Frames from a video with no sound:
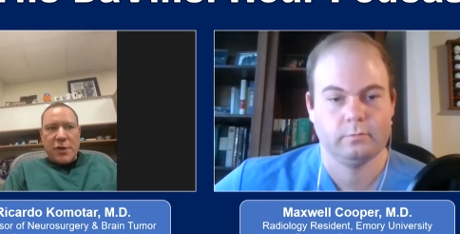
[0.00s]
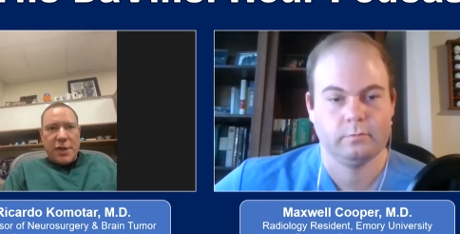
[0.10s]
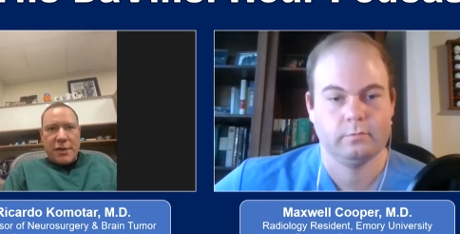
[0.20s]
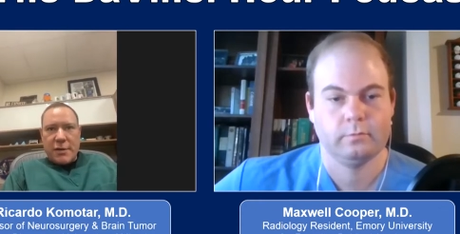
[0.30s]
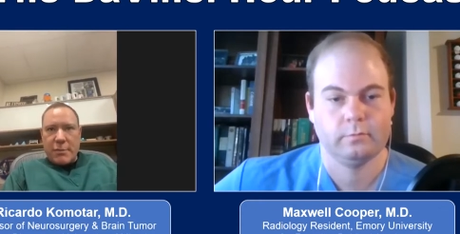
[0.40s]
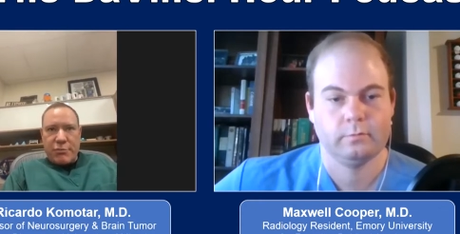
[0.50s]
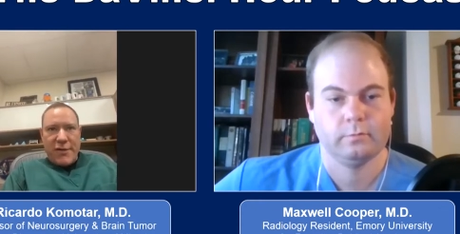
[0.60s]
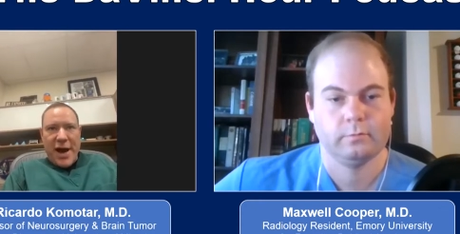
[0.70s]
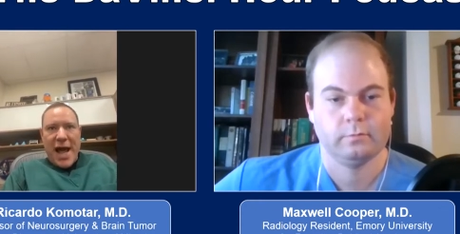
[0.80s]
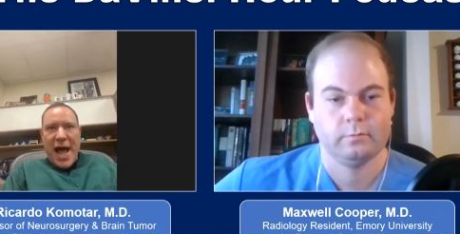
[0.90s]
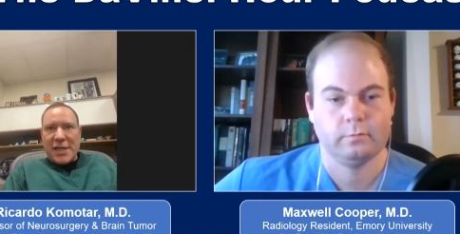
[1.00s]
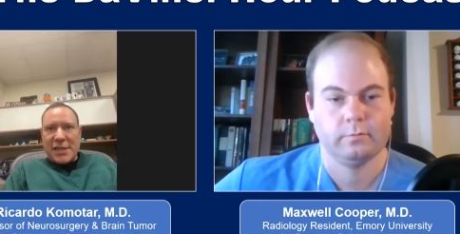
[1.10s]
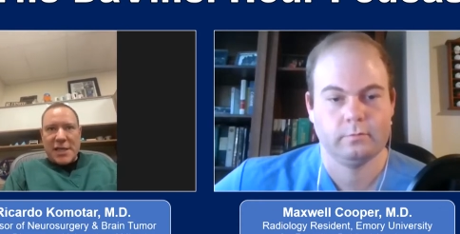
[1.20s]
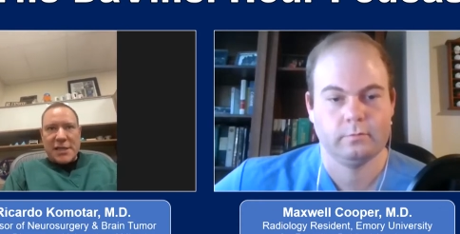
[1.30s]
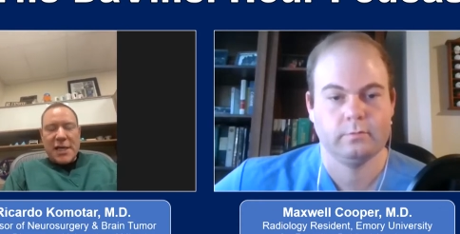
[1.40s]
Speaker 1: can provide
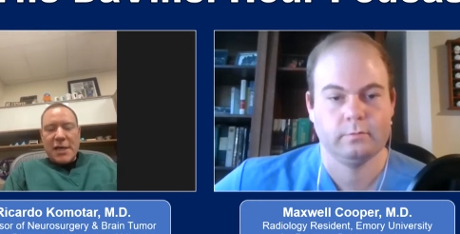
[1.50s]
access,